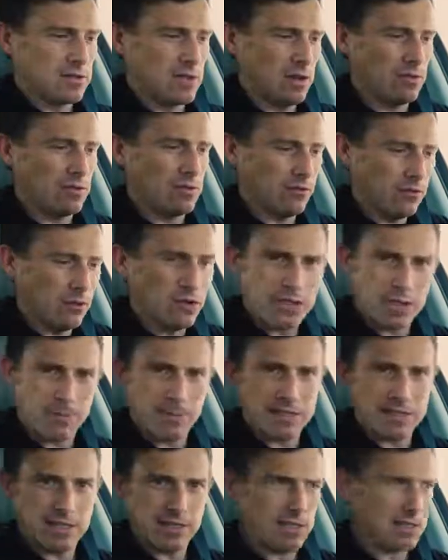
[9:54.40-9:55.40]
So the voice
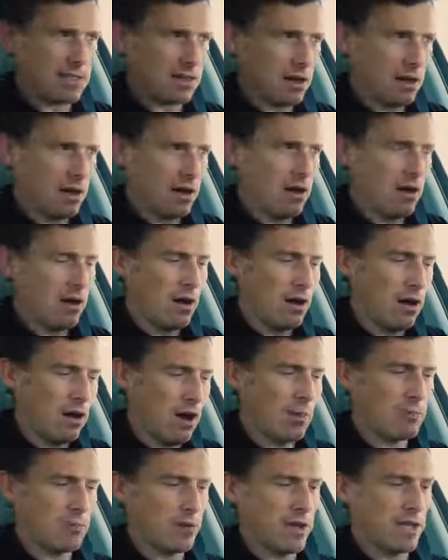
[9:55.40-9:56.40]
commands in this car
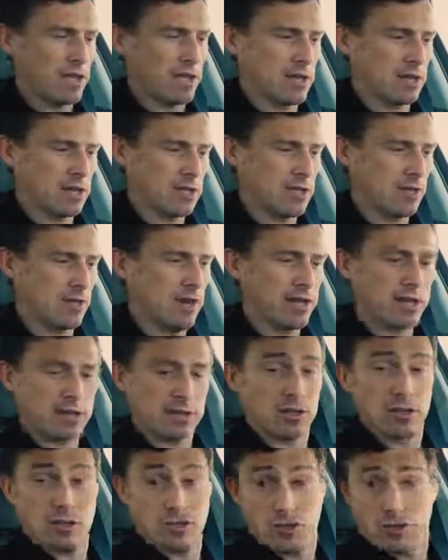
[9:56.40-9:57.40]
are pretty good, so I
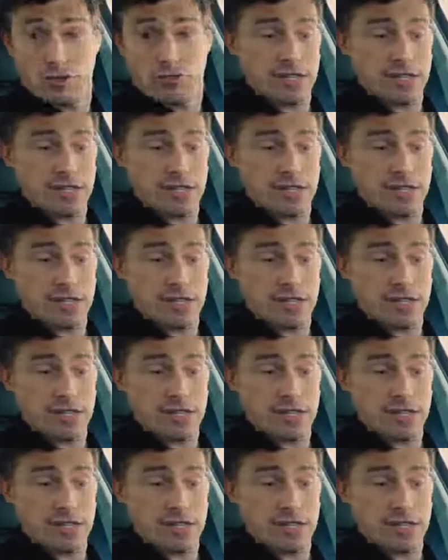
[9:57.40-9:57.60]
can control the